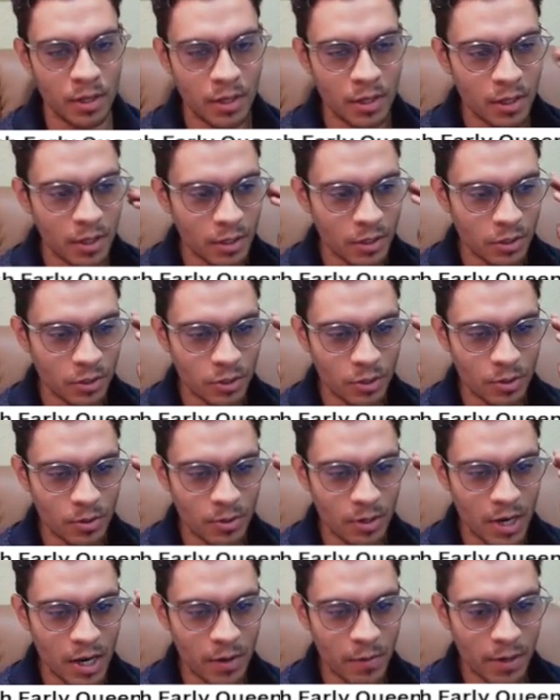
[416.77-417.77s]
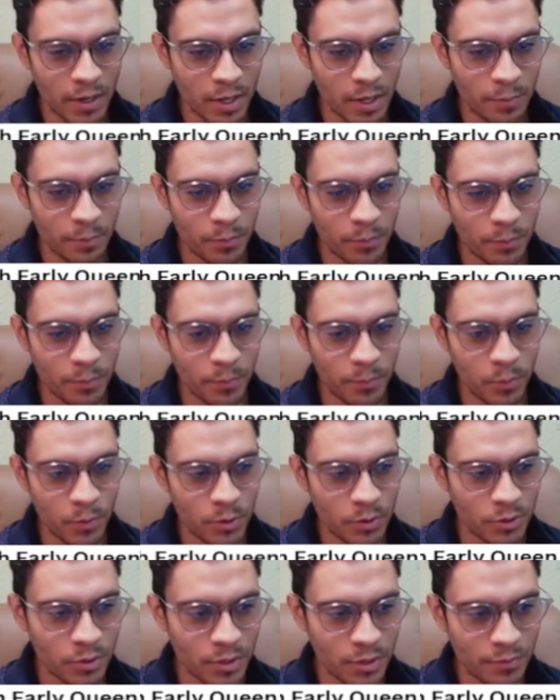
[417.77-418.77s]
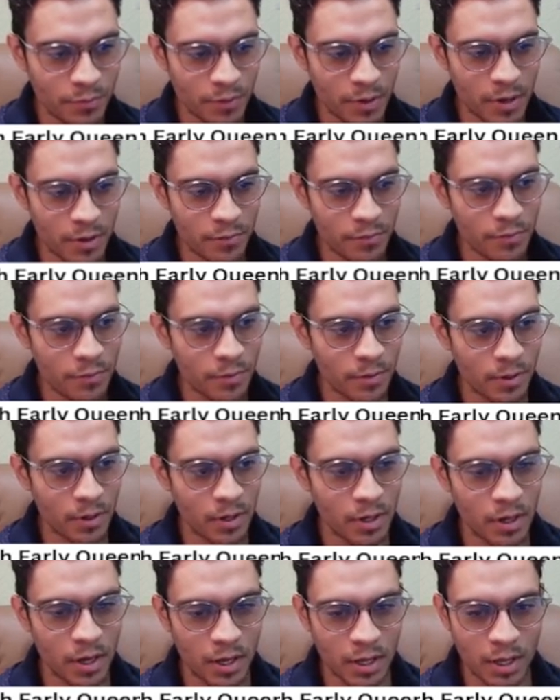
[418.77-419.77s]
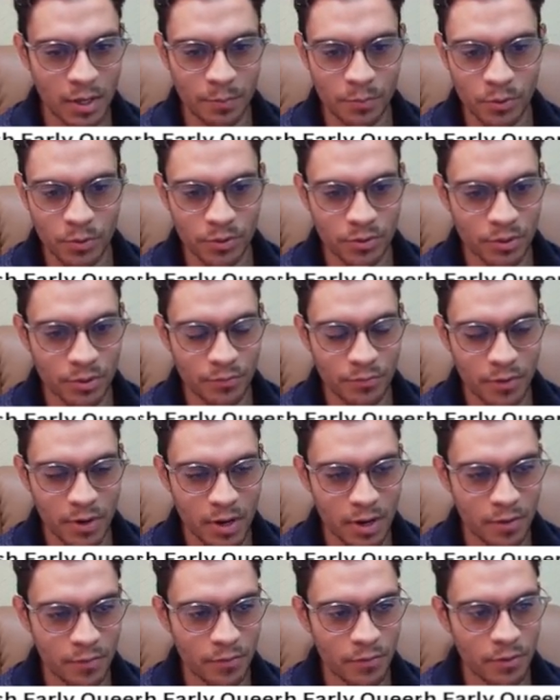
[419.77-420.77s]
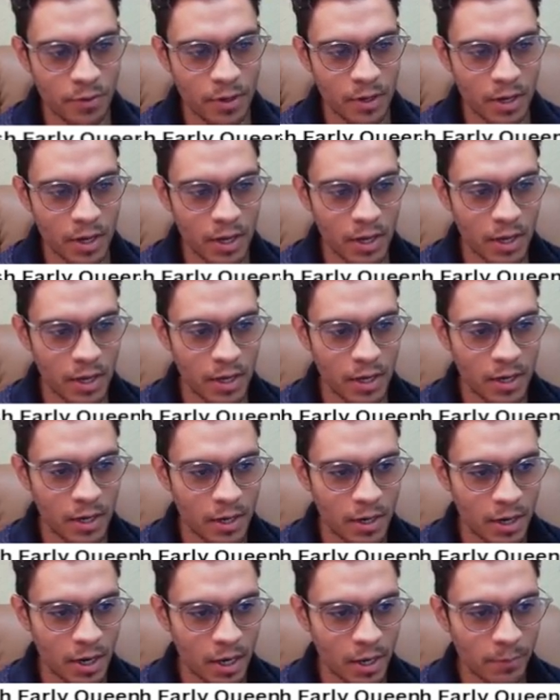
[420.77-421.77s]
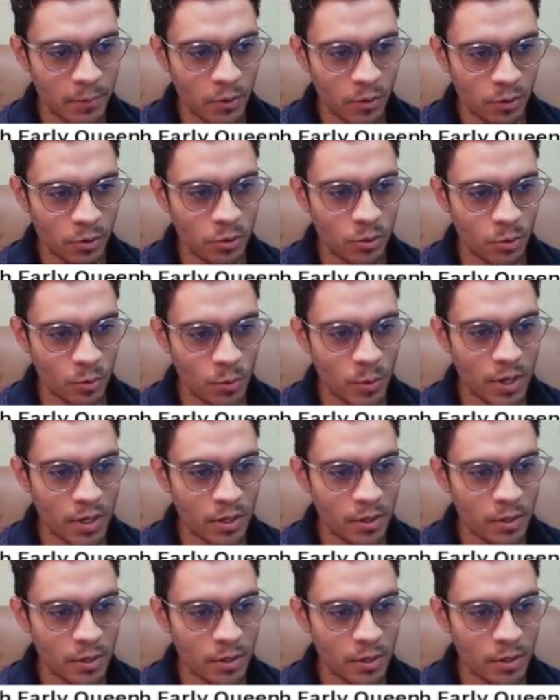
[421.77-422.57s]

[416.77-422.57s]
So now I can push d5. I can push d5, and I'm going to win